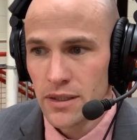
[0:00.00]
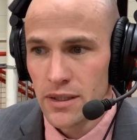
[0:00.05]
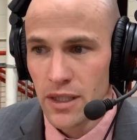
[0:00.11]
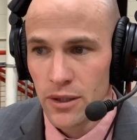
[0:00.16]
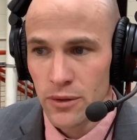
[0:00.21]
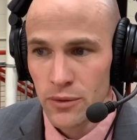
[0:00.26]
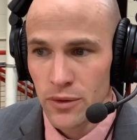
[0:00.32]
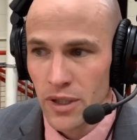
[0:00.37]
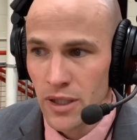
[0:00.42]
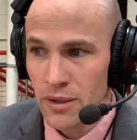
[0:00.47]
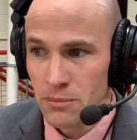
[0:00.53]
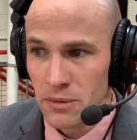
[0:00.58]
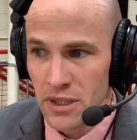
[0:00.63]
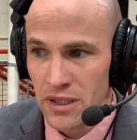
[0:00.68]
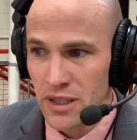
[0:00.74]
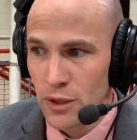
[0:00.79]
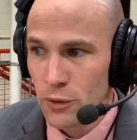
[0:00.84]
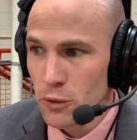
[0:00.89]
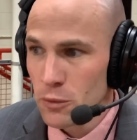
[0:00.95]
They
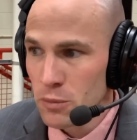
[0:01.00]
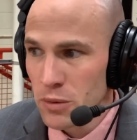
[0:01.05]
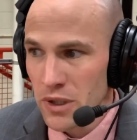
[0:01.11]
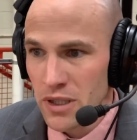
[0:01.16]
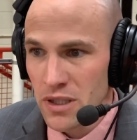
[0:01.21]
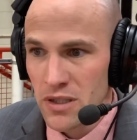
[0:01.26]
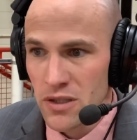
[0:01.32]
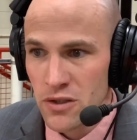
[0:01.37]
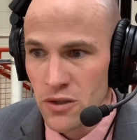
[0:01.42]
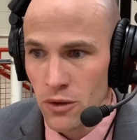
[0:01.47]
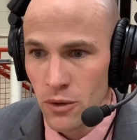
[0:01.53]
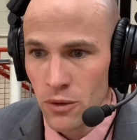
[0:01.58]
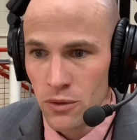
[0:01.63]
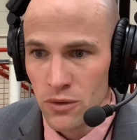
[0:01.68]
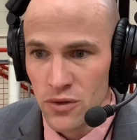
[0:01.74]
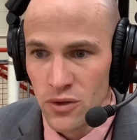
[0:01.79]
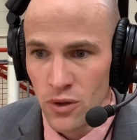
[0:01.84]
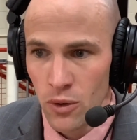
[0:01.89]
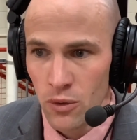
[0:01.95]
were playing
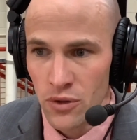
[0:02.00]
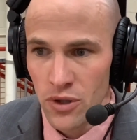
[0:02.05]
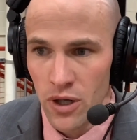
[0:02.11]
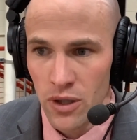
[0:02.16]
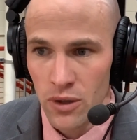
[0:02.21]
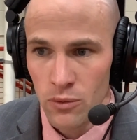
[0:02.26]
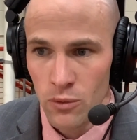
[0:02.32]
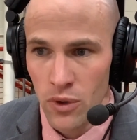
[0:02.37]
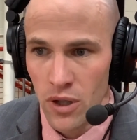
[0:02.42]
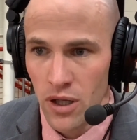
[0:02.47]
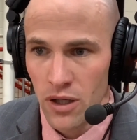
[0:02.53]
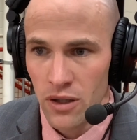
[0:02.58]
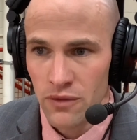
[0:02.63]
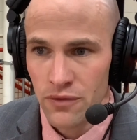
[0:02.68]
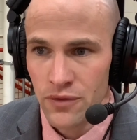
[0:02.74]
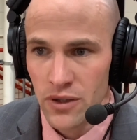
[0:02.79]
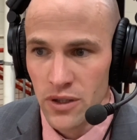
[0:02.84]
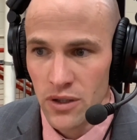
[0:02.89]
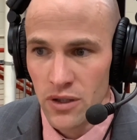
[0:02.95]
so darn well,
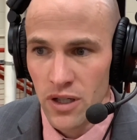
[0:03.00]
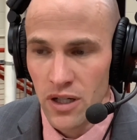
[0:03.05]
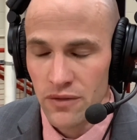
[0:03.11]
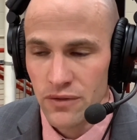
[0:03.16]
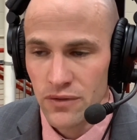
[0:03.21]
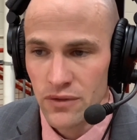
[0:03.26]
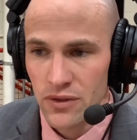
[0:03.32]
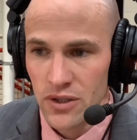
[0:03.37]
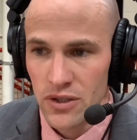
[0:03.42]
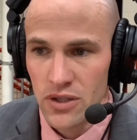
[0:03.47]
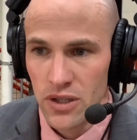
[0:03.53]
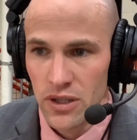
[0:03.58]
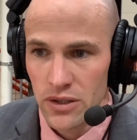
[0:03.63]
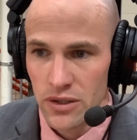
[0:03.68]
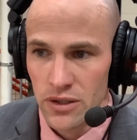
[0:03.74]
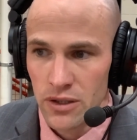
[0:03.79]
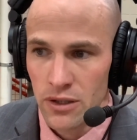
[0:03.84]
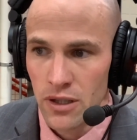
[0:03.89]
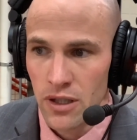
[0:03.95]
feeding off of each
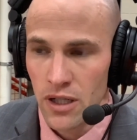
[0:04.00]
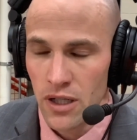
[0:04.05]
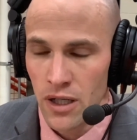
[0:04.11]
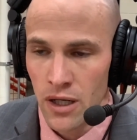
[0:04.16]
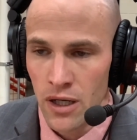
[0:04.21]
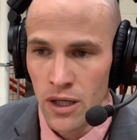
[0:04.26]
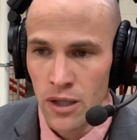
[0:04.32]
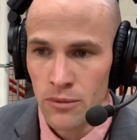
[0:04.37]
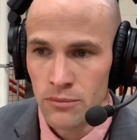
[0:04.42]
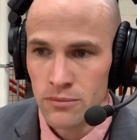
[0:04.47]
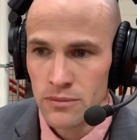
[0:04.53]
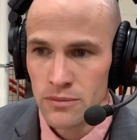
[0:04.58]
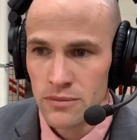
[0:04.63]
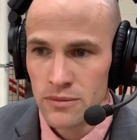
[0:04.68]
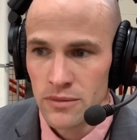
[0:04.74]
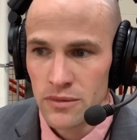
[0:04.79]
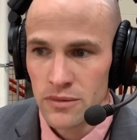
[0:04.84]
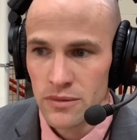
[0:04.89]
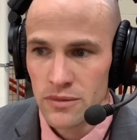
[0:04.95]
other.
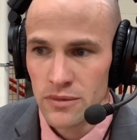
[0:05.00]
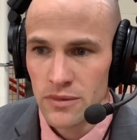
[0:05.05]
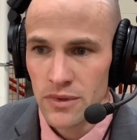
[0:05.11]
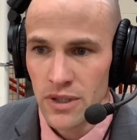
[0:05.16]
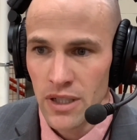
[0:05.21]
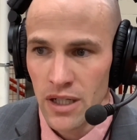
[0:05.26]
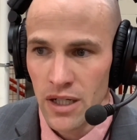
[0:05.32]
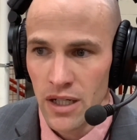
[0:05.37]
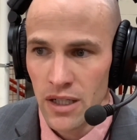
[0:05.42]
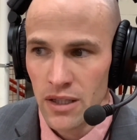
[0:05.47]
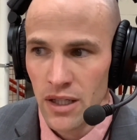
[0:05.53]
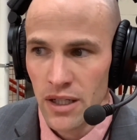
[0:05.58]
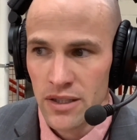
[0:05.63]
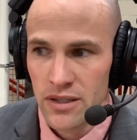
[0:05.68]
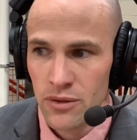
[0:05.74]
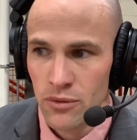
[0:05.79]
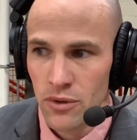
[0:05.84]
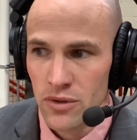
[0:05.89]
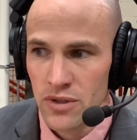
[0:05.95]
I like
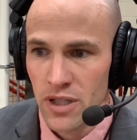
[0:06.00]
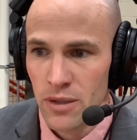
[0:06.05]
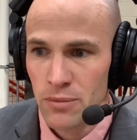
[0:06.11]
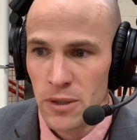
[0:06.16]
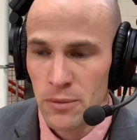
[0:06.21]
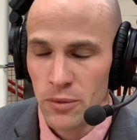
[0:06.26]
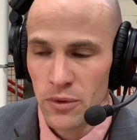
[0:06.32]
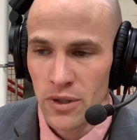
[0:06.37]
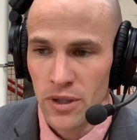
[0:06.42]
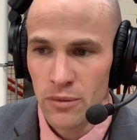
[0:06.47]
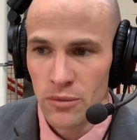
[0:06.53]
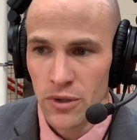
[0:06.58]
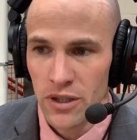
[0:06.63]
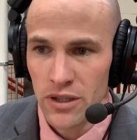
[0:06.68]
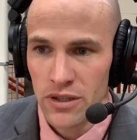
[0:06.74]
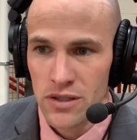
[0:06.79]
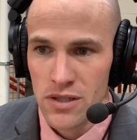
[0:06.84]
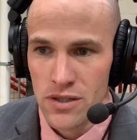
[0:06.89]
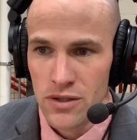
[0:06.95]
to rotate people in, but
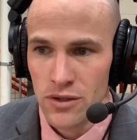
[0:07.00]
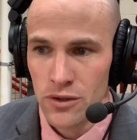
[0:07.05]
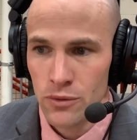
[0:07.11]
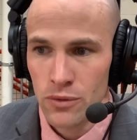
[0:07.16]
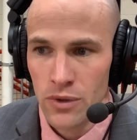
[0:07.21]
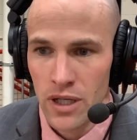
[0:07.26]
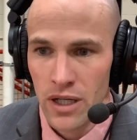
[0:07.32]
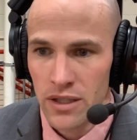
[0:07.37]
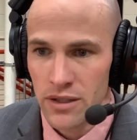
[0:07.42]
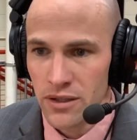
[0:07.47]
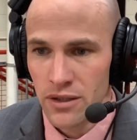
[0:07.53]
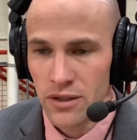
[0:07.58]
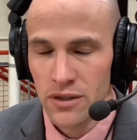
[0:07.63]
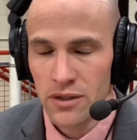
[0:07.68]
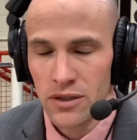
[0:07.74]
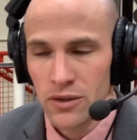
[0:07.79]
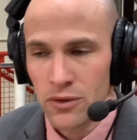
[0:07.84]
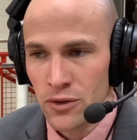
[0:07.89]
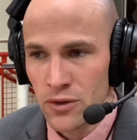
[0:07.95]
it
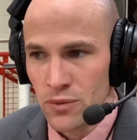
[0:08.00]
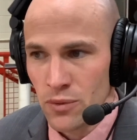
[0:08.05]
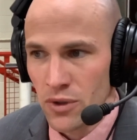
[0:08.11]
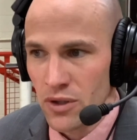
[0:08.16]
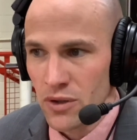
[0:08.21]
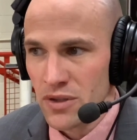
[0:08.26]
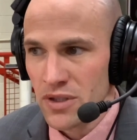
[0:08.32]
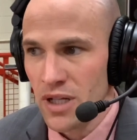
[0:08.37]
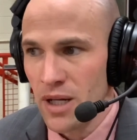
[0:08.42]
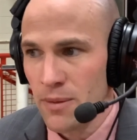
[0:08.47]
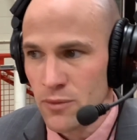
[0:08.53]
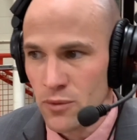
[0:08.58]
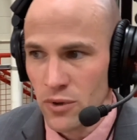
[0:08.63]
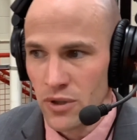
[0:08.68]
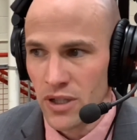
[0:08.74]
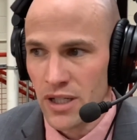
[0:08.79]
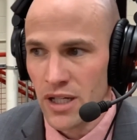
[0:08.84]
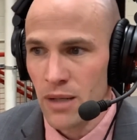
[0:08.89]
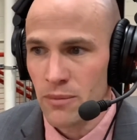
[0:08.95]
was one of those games where
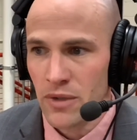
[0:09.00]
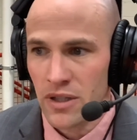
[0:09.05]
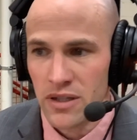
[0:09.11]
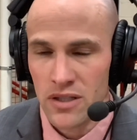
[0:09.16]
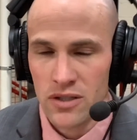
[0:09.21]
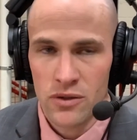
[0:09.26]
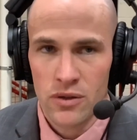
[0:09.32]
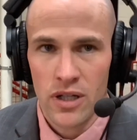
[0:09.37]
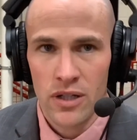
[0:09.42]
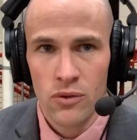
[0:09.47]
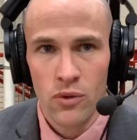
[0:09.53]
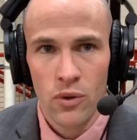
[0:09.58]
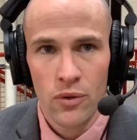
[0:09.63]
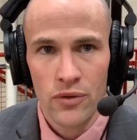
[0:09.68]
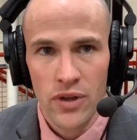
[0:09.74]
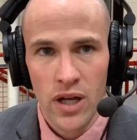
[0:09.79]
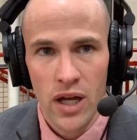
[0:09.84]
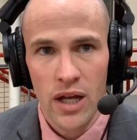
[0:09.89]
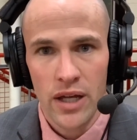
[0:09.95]
a game like this you had to roll with
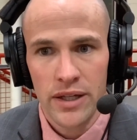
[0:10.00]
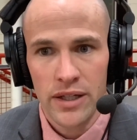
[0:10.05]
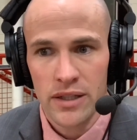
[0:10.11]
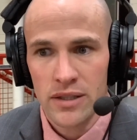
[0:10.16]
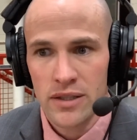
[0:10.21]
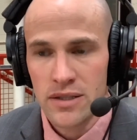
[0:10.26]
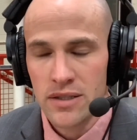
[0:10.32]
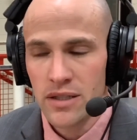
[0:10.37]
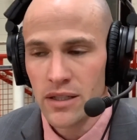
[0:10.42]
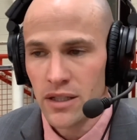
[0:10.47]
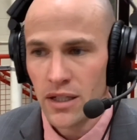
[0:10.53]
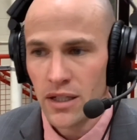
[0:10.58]
the hot hands.